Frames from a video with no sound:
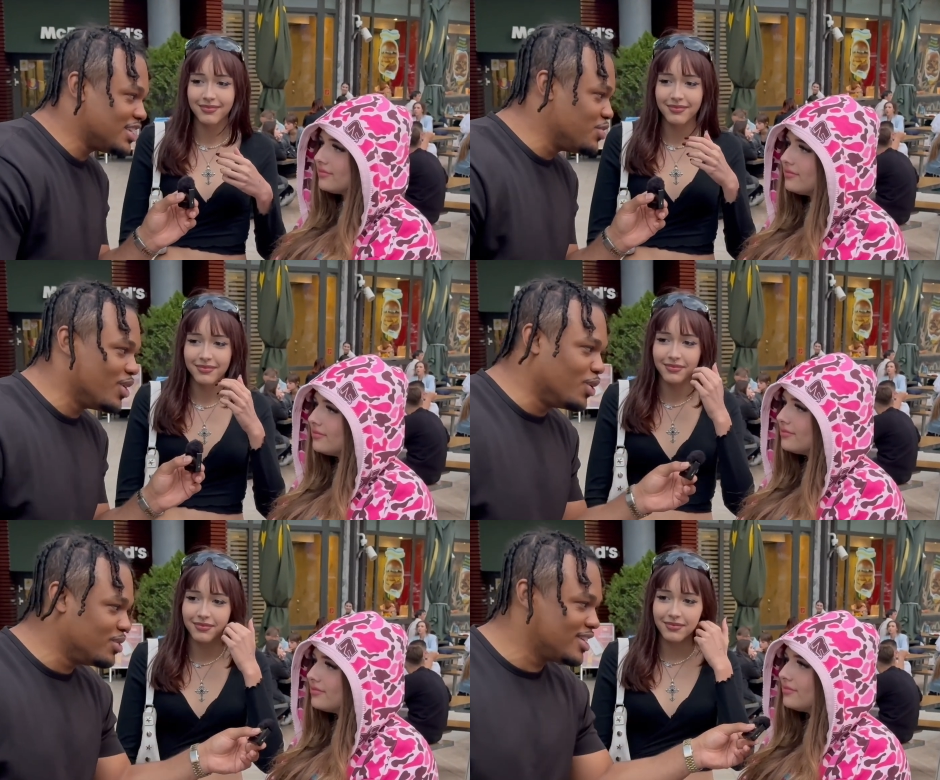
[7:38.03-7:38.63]
Speaker 1: you
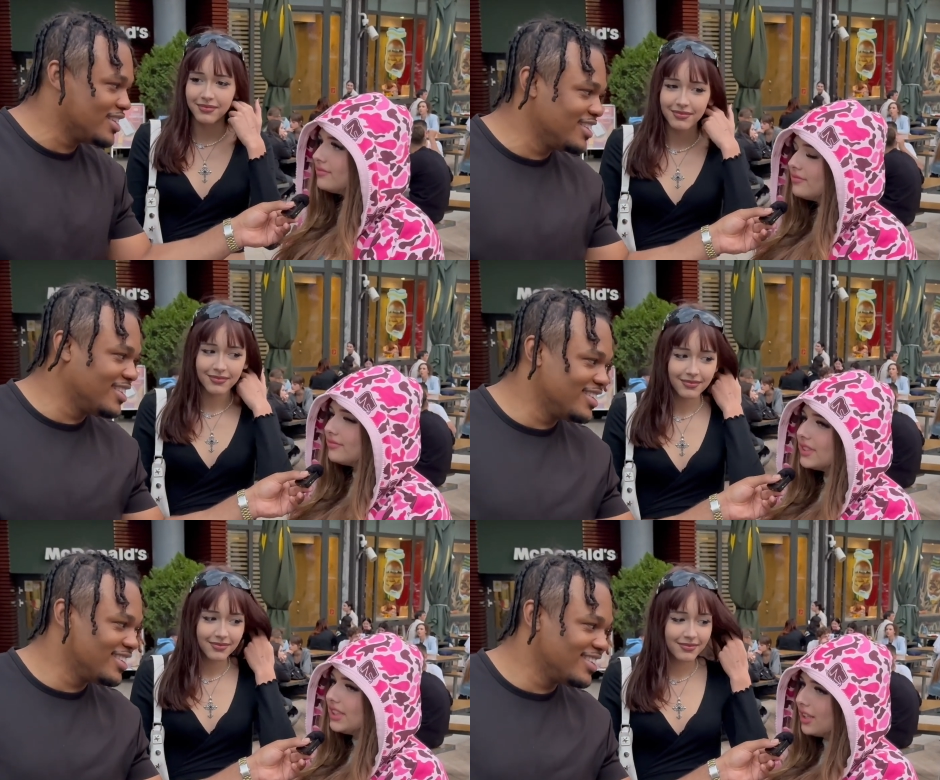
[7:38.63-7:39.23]
old.
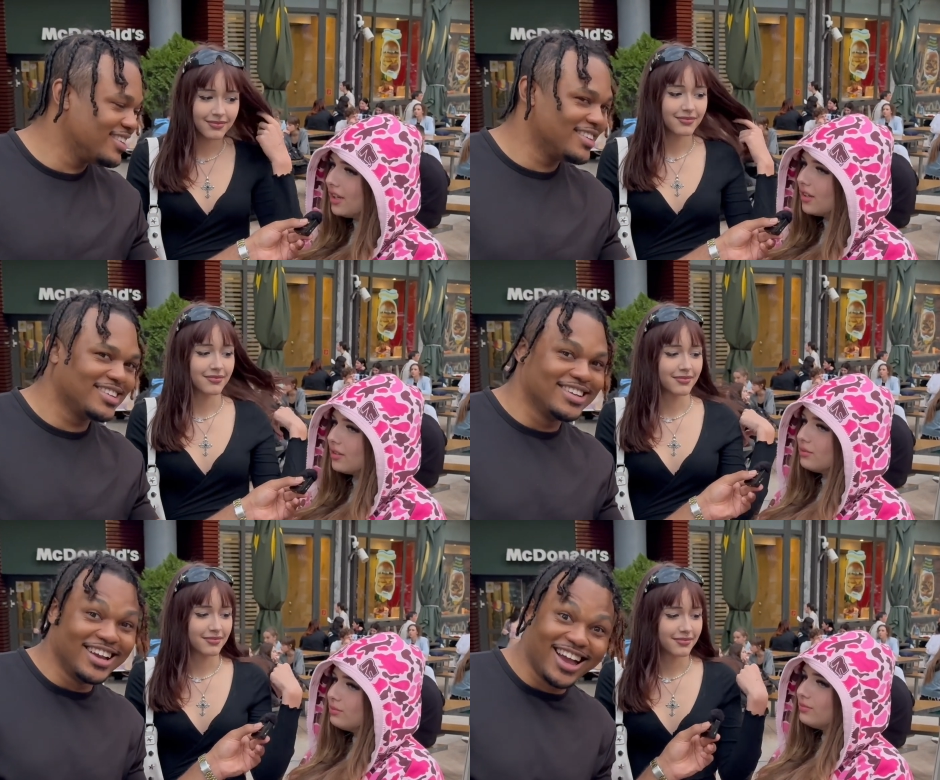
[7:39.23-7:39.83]
Speaker 2: Yeah.
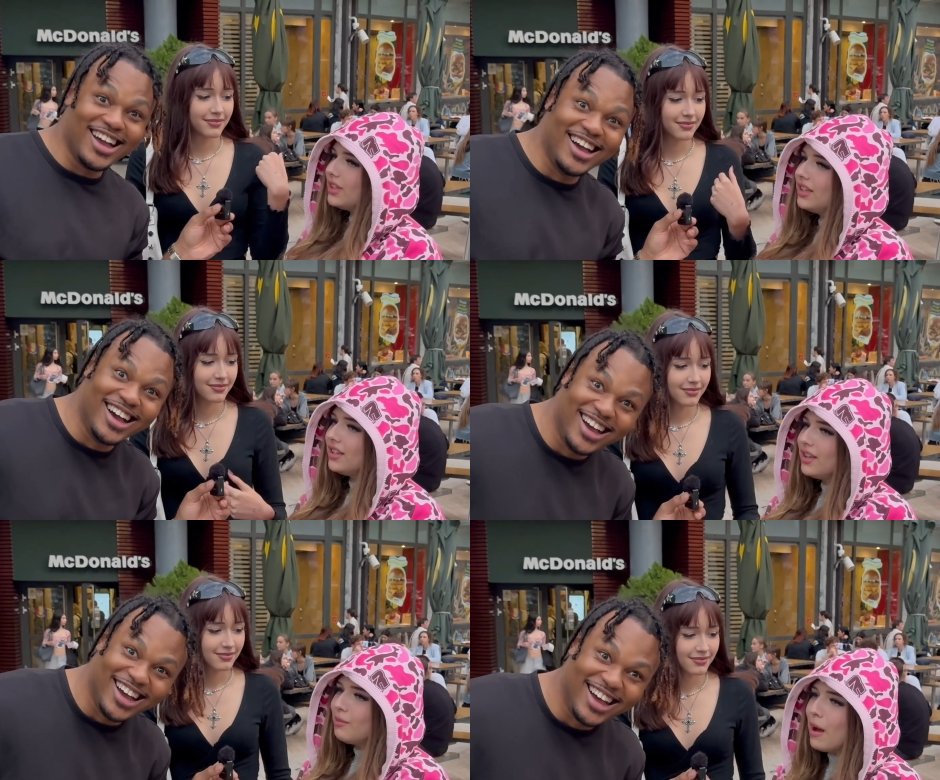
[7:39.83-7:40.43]

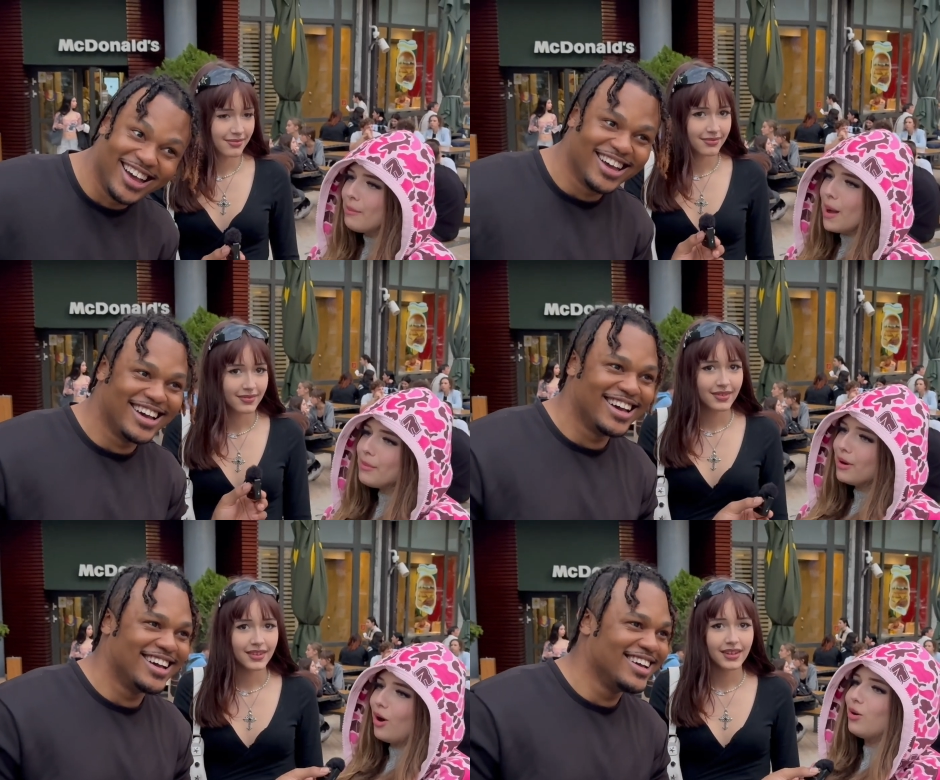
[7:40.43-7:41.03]
My
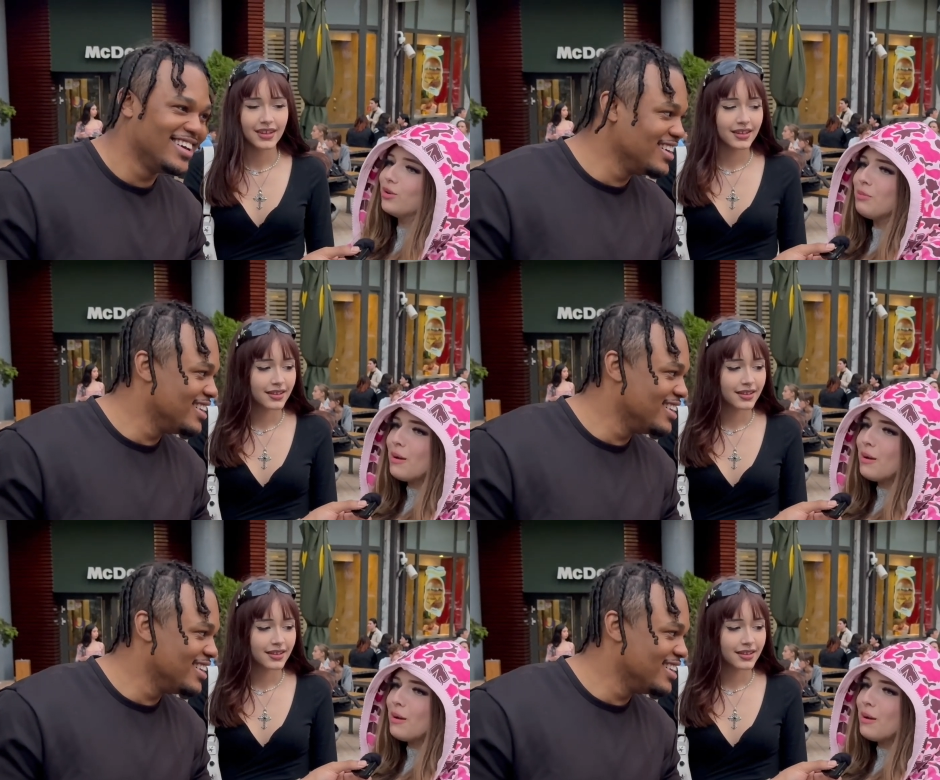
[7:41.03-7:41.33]
mama old. My